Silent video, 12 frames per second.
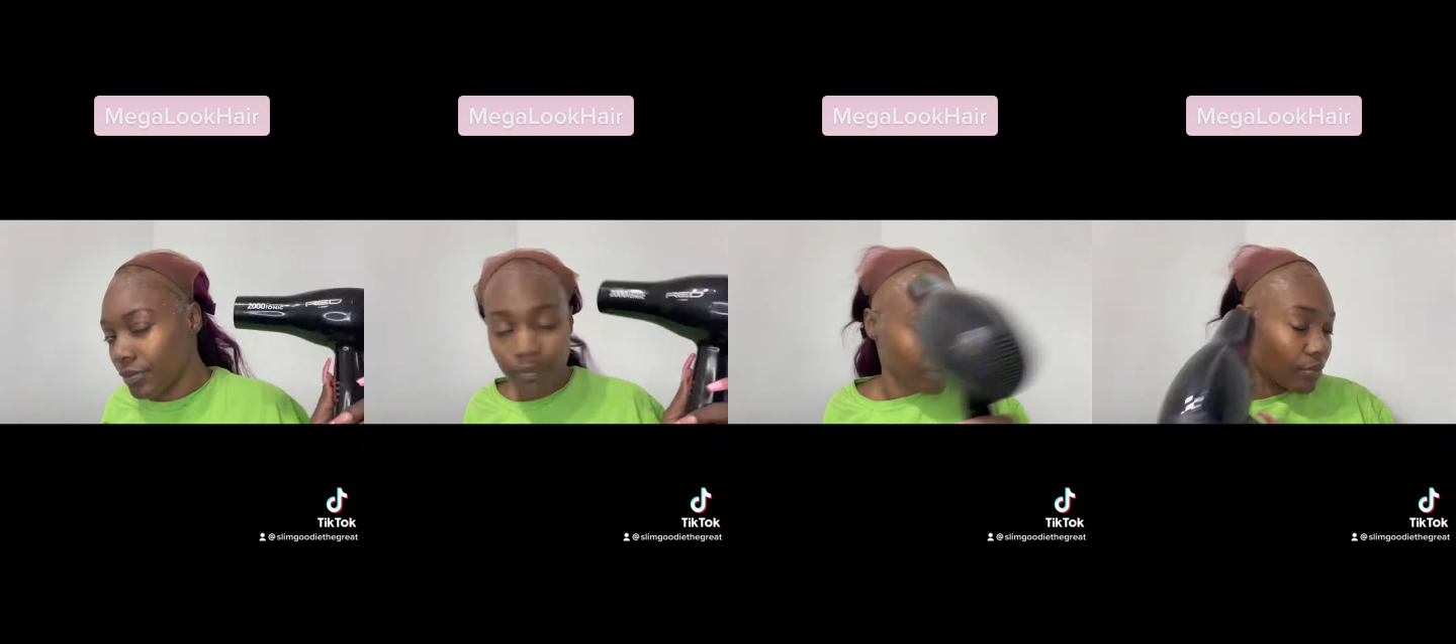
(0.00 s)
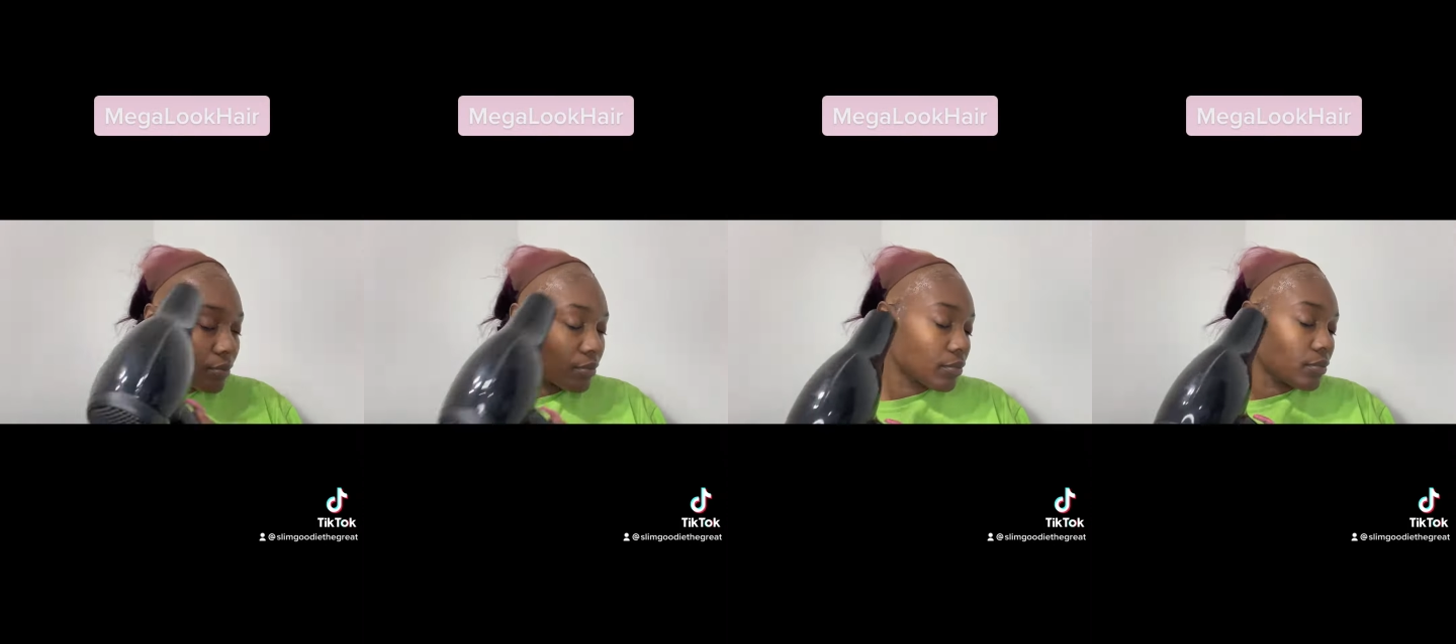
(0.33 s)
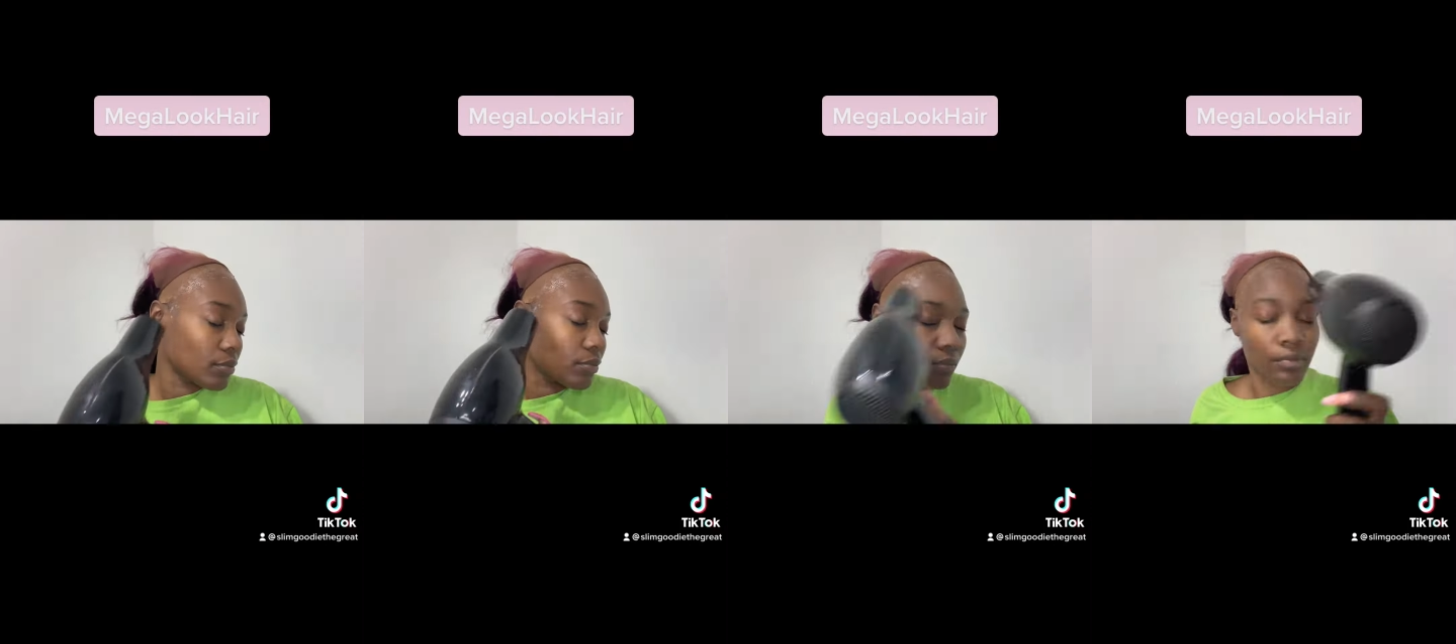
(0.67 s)
Use my
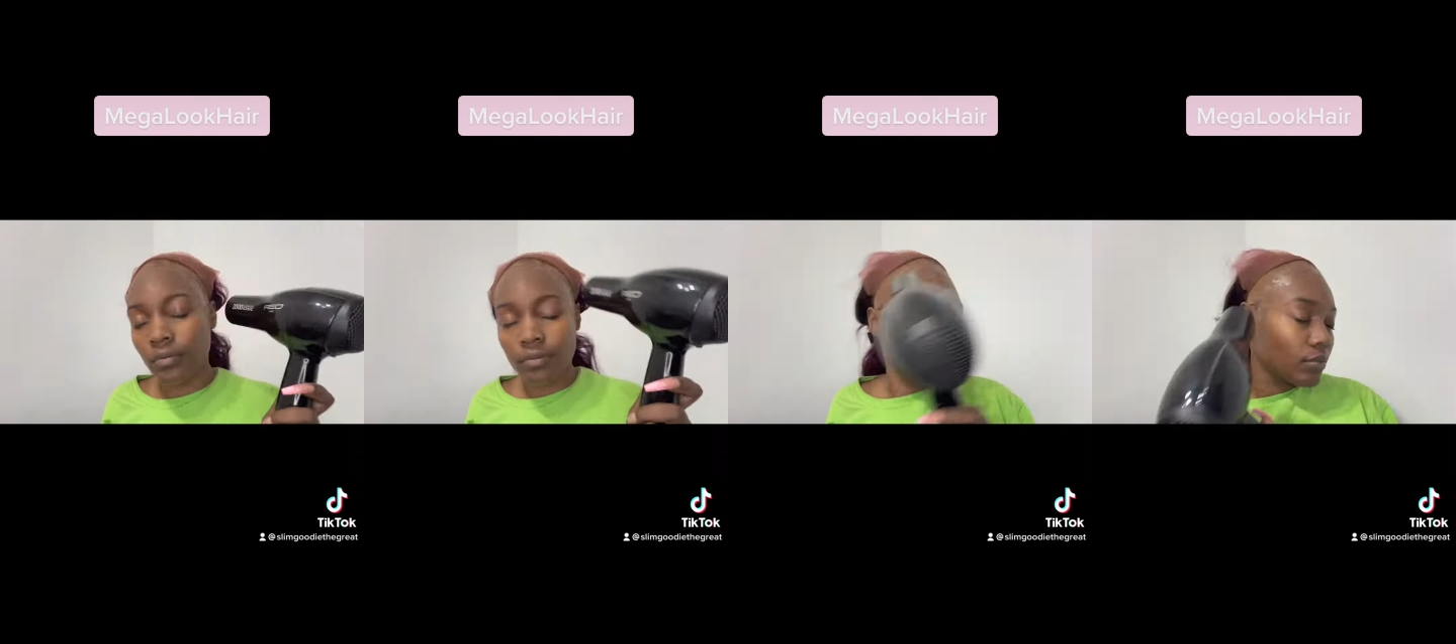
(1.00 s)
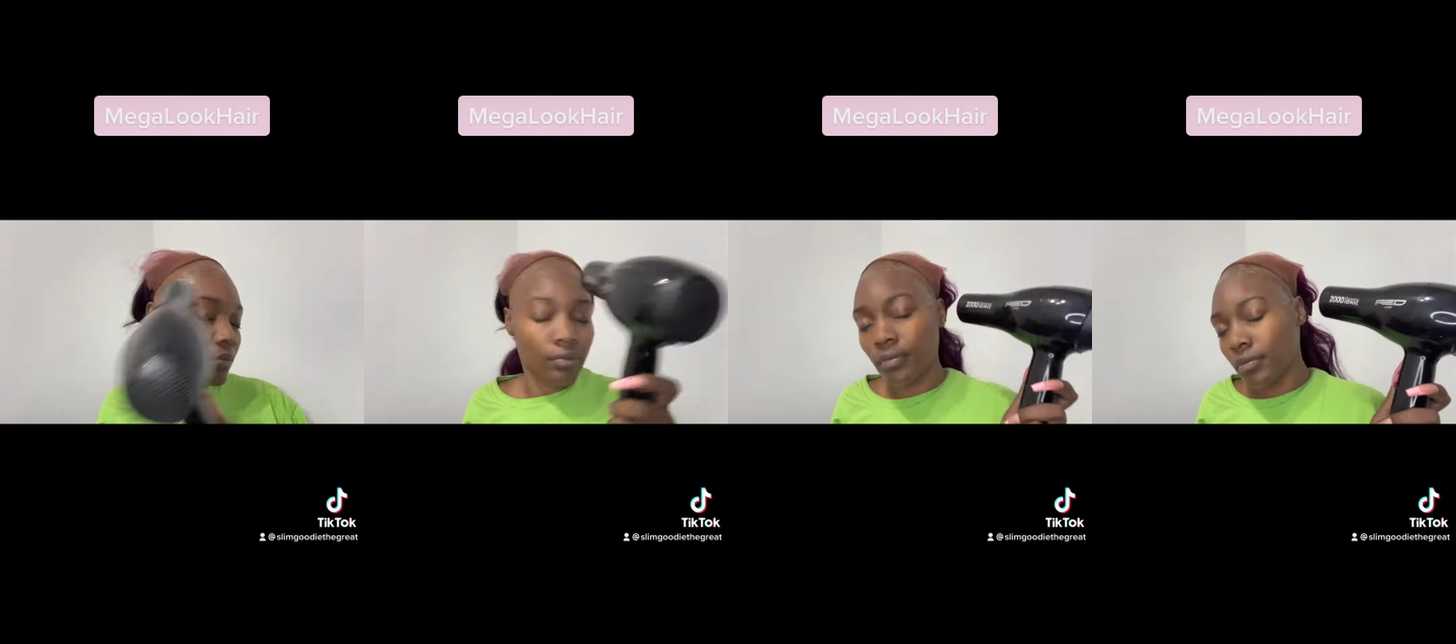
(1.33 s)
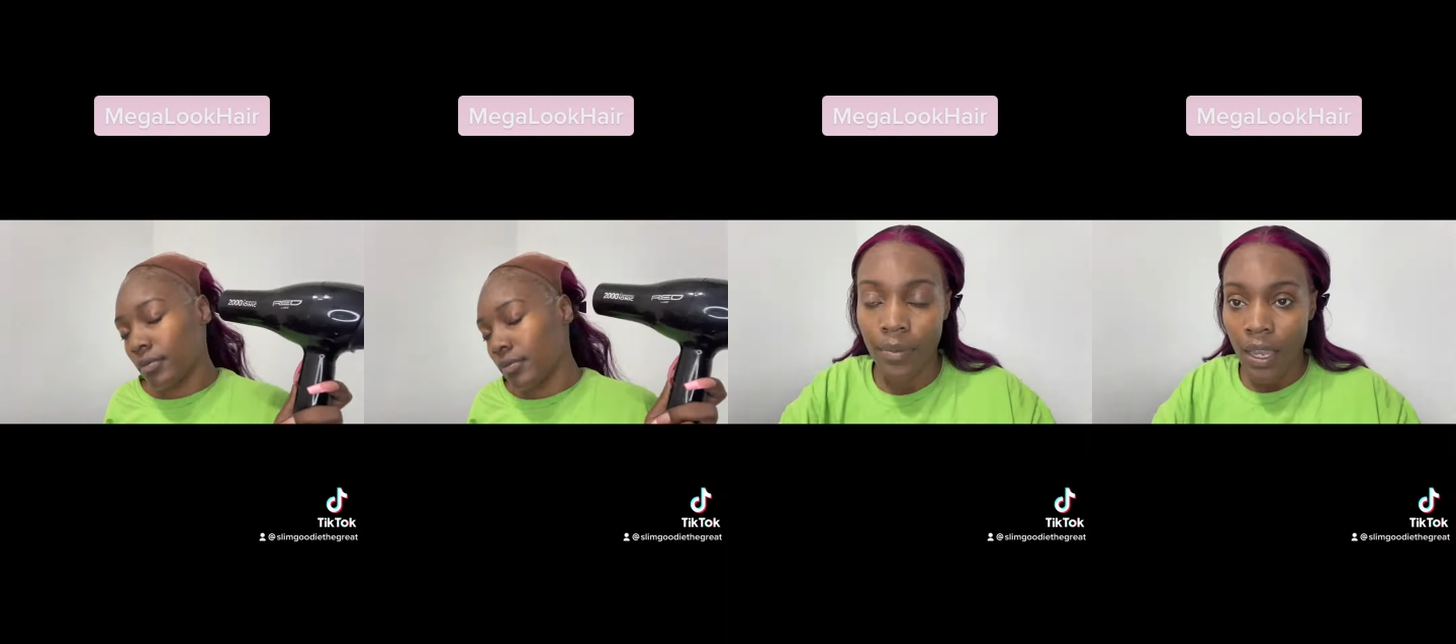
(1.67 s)
blow dryer real quick
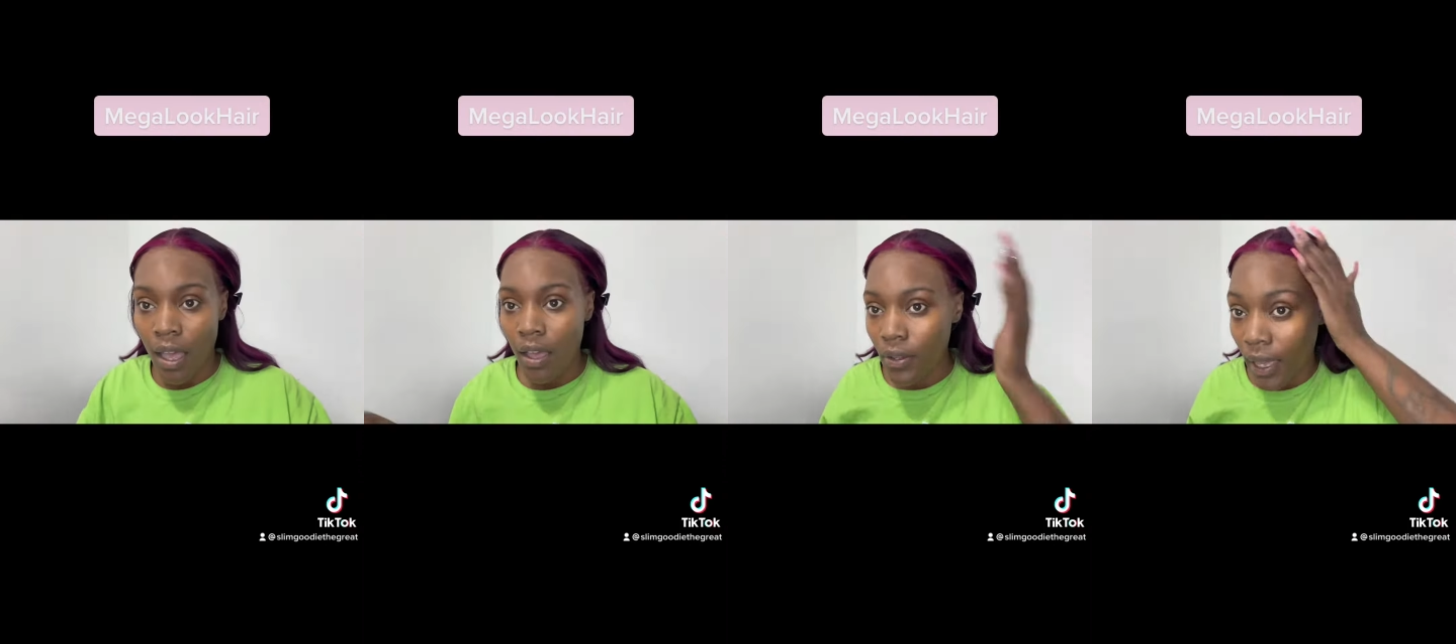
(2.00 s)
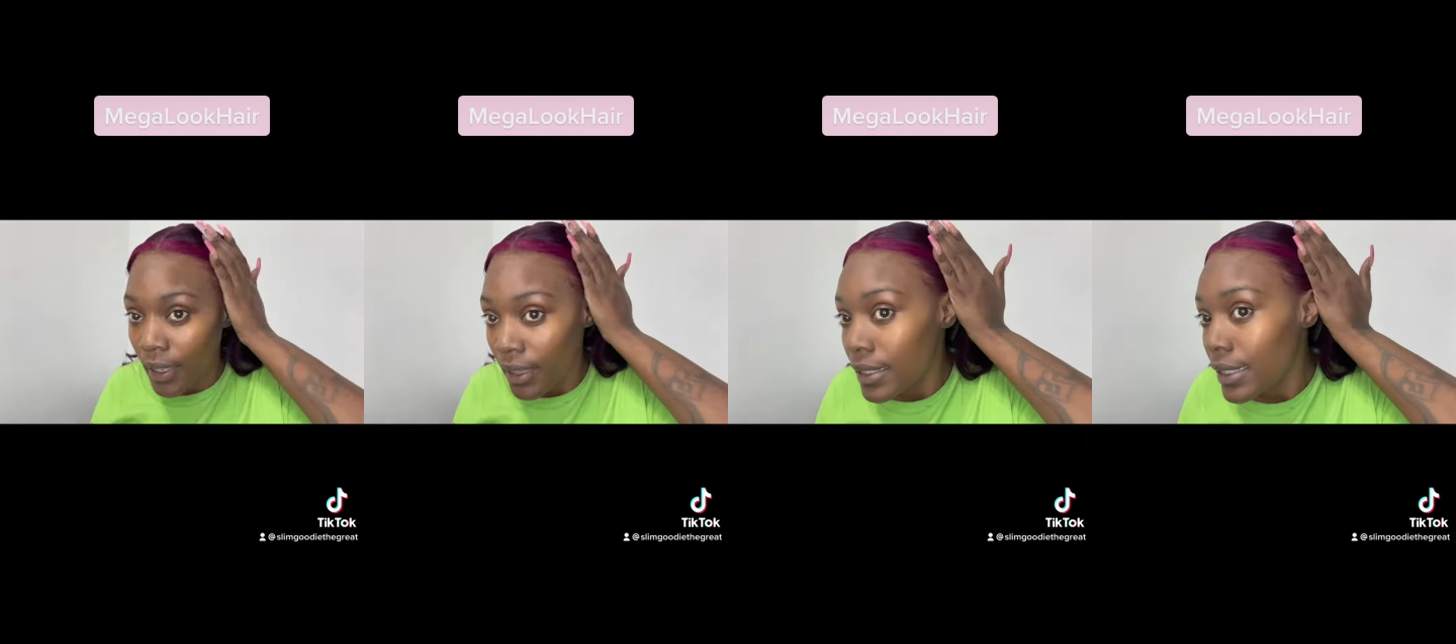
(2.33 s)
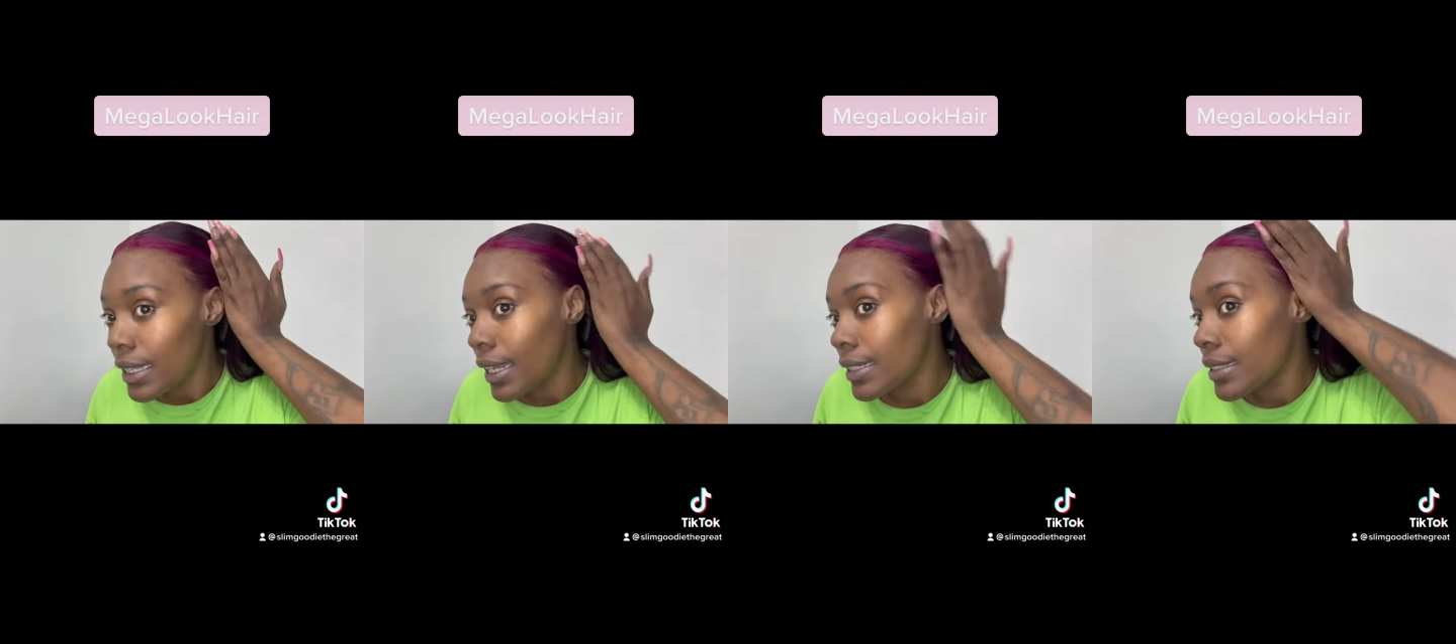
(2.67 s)
till all the layers are
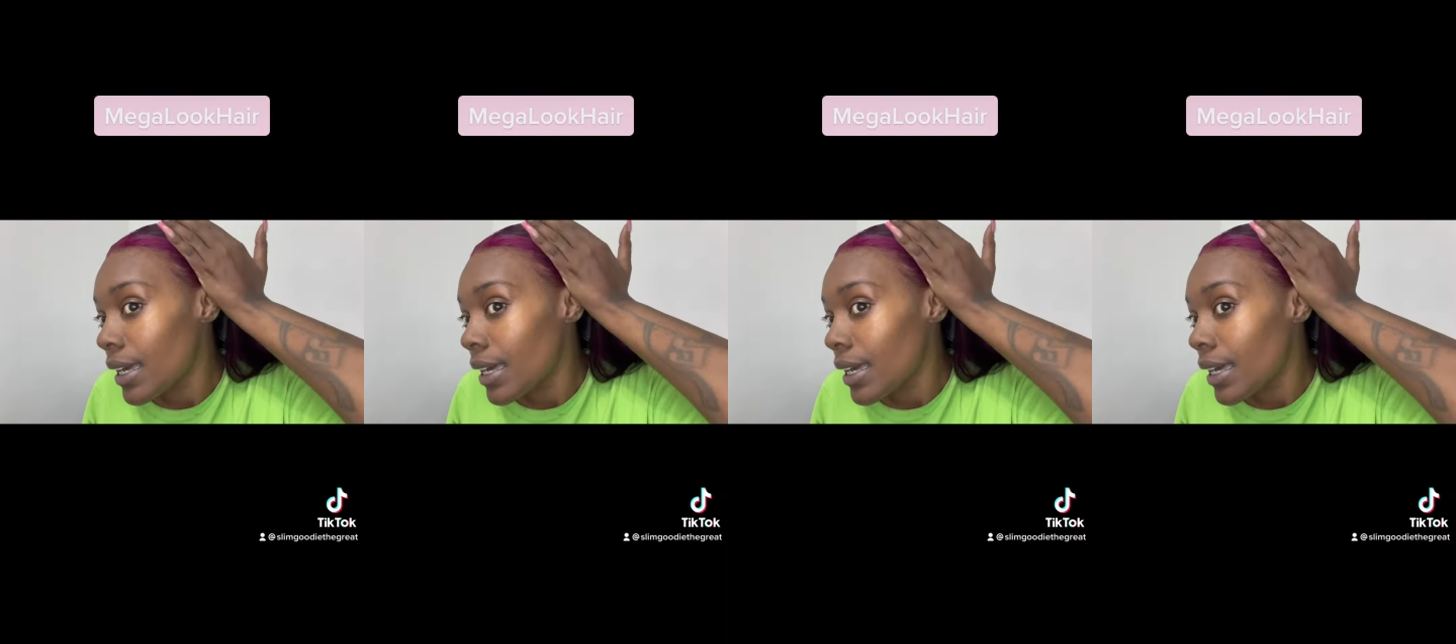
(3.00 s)
clear.